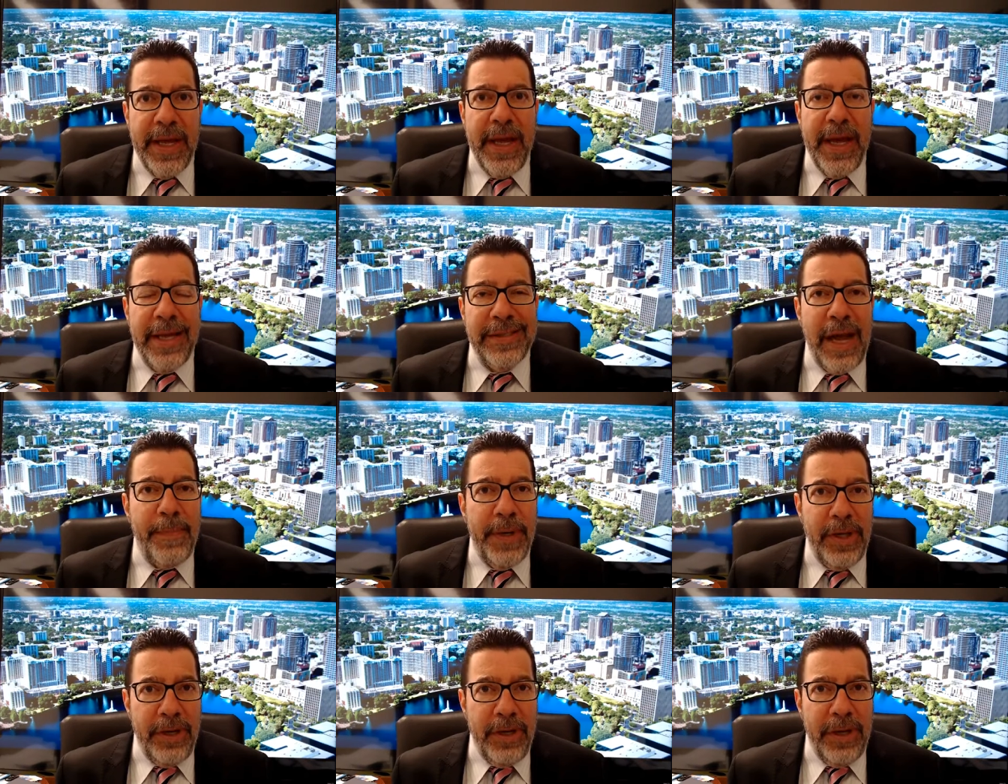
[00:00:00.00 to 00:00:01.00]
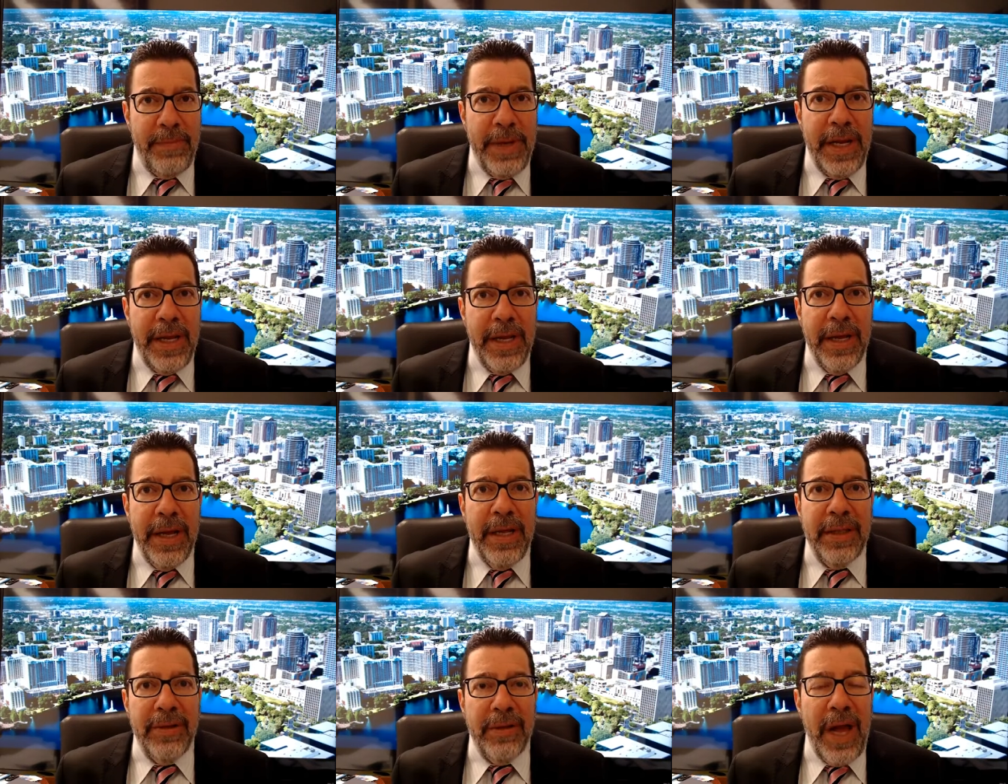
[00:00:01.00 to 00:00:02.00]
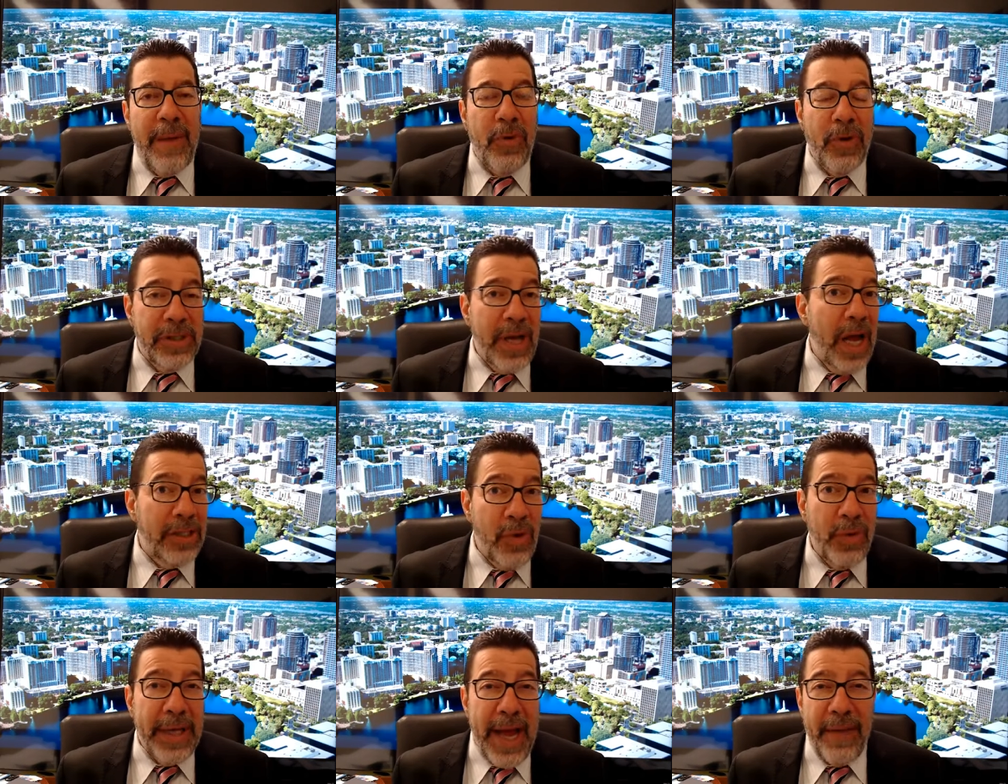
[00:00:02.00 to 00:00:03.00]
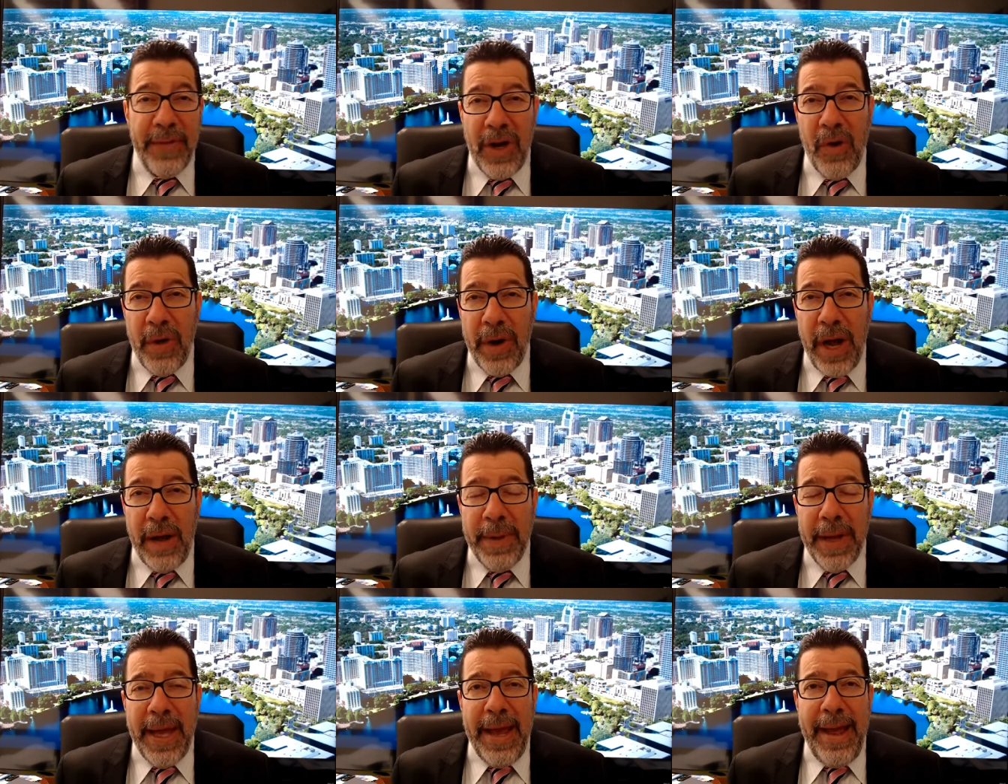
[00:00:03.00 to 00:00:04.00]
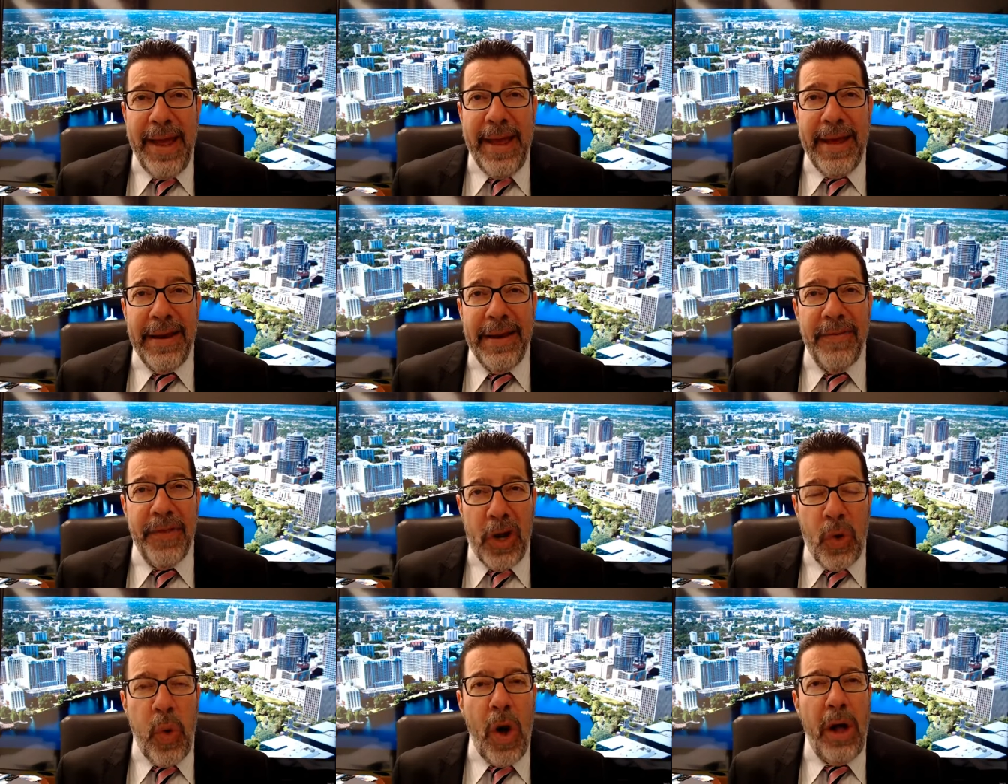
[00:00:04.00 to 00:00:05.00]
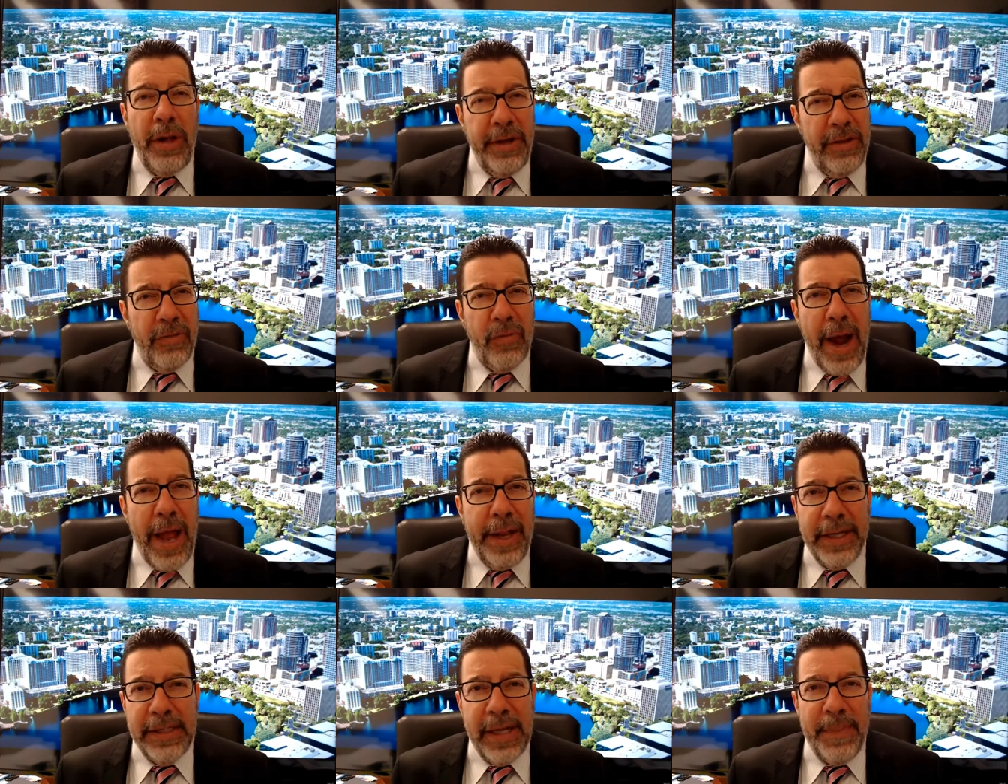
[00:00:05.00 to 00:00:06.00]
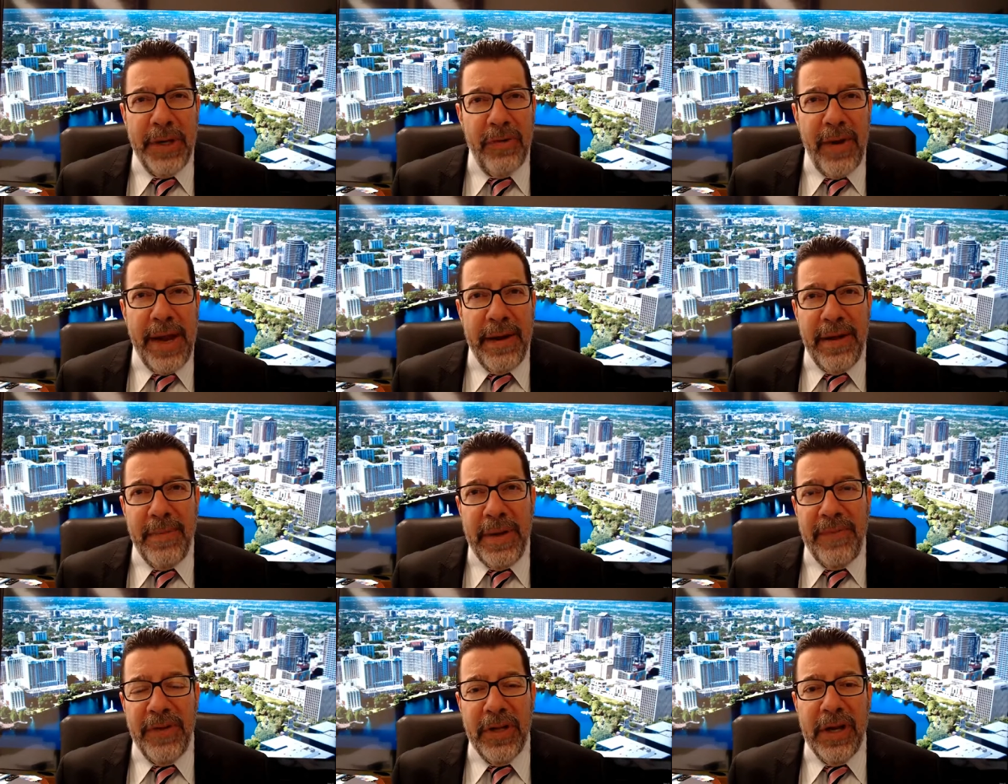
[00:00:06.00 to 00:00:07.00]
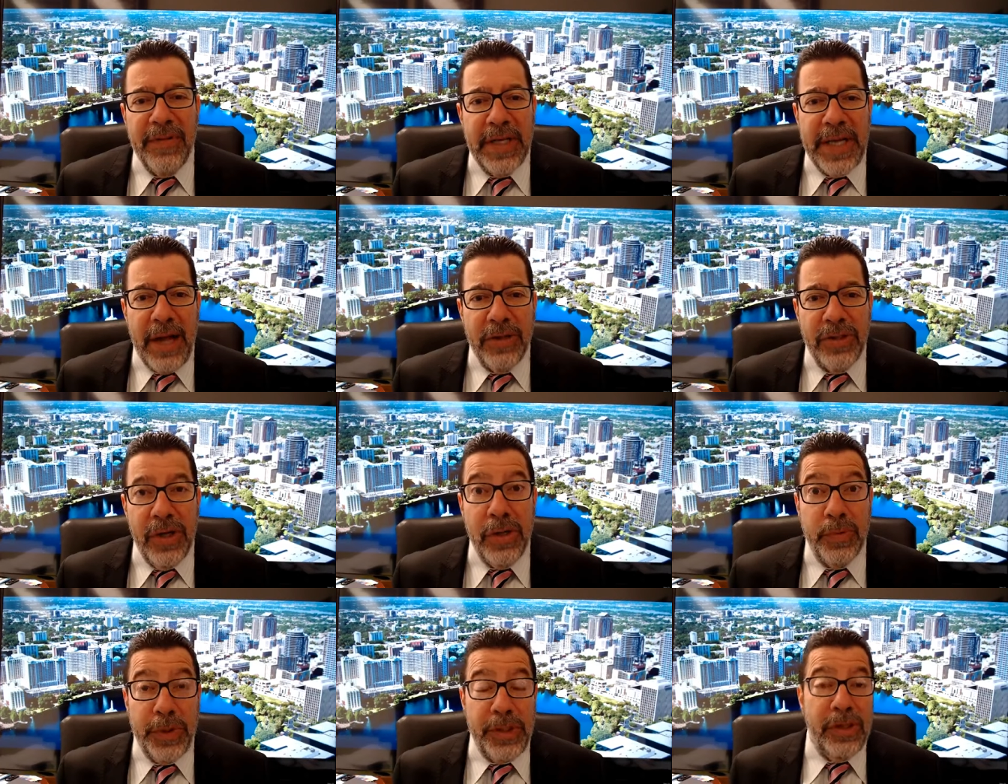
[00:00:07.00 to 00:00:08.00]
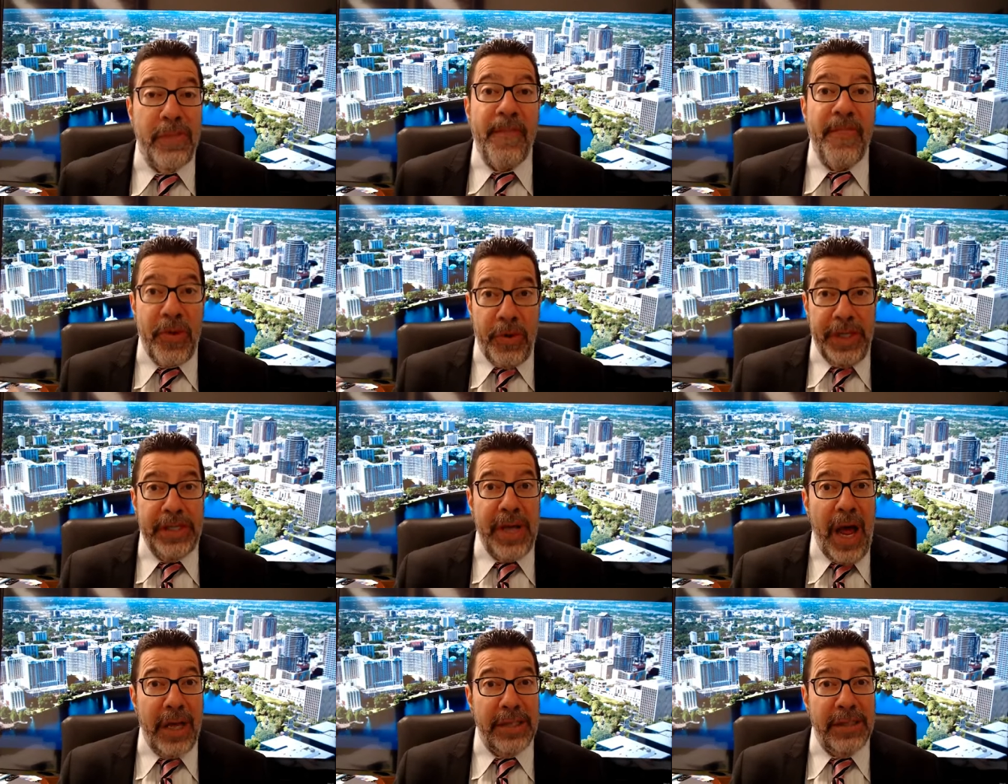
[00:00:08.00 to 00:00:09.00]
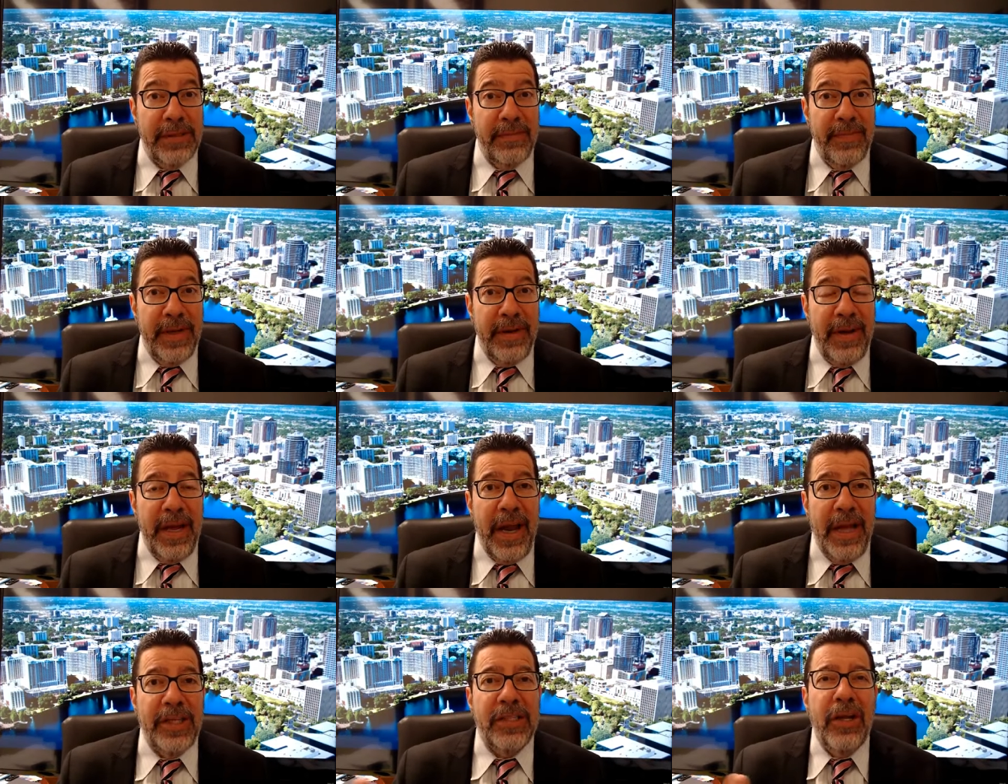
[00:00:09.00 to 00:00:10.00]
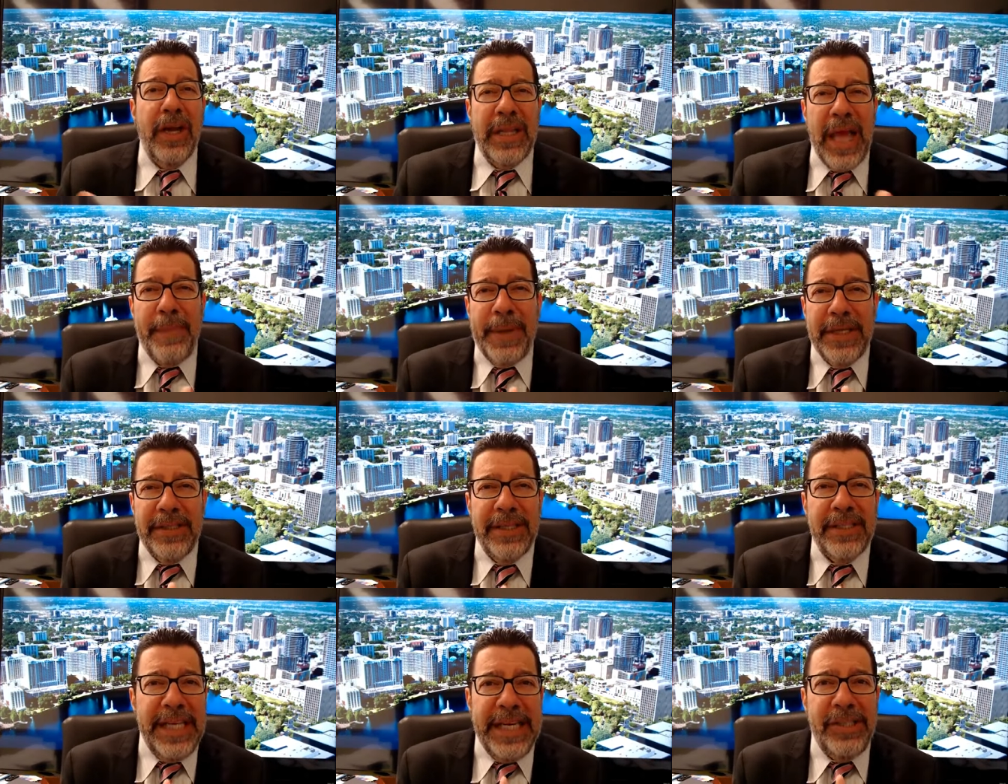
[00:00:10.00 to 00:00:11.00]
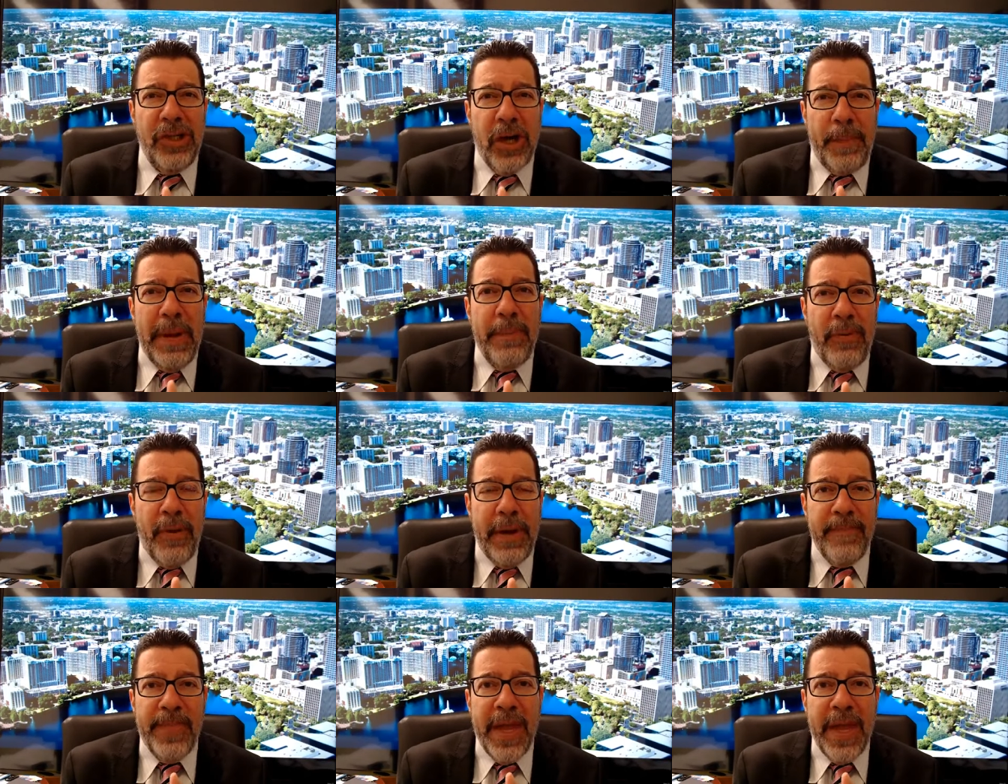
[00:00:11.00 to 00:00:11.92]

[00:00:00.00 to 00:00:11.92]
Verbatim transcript: has not been good, meaning there are a lot more stocks going down than going up and the quality of the rally has not been great. I mean, if you look at the Dow Jones, which is 30 stocks, and I just look at that because it's just easier to pinpoint.